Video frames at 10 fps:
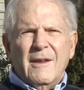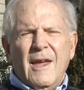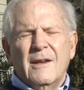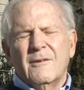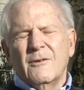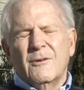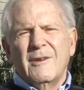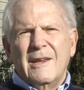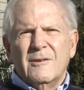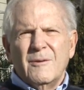Cancer
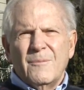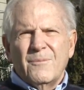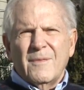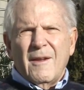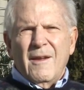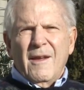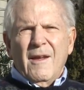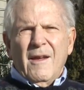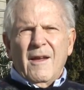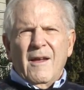Center.
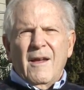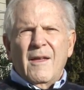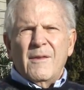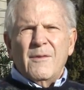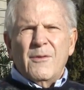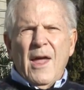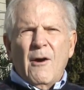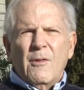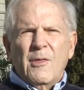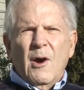Uh,
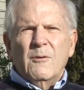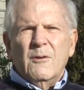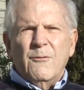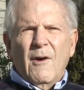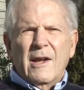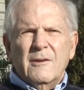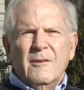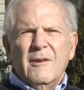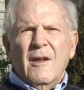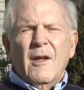that, those
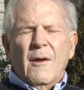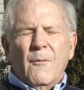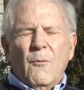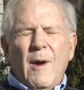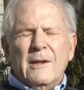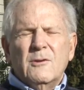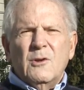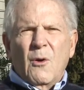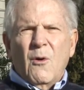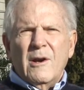funds went
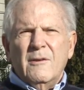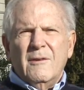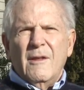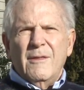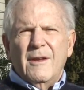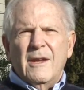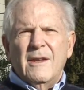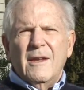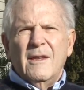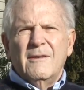towards
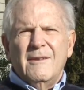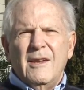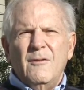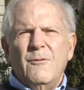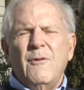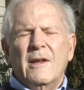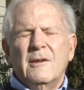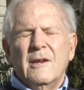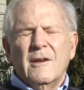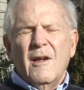the seed
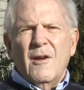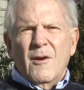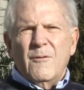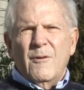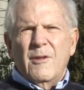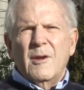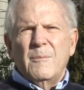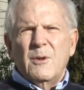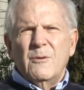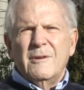funding for the
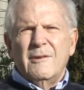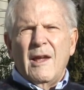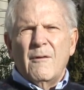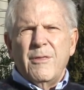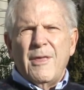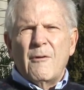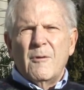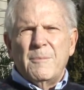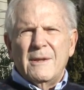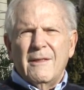immune cell
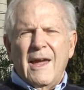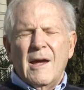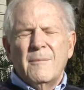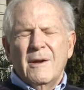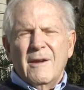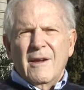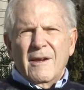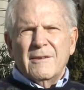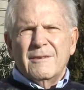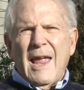therapy lab
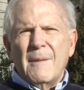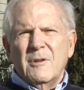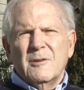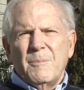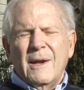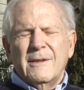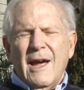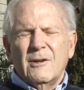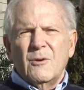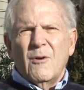established by
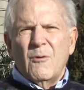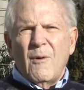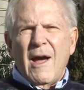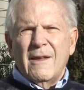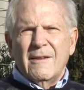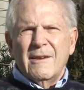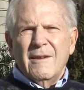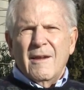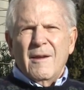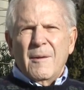Dr. O'Reilly
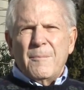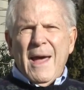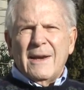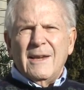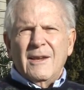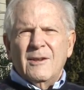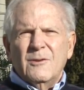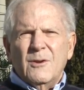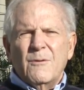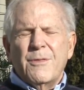back
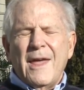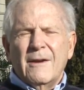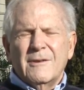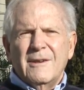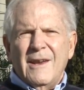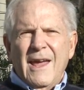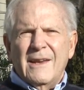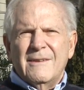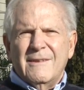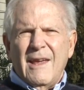in
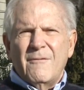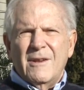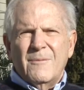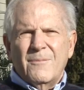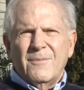2007.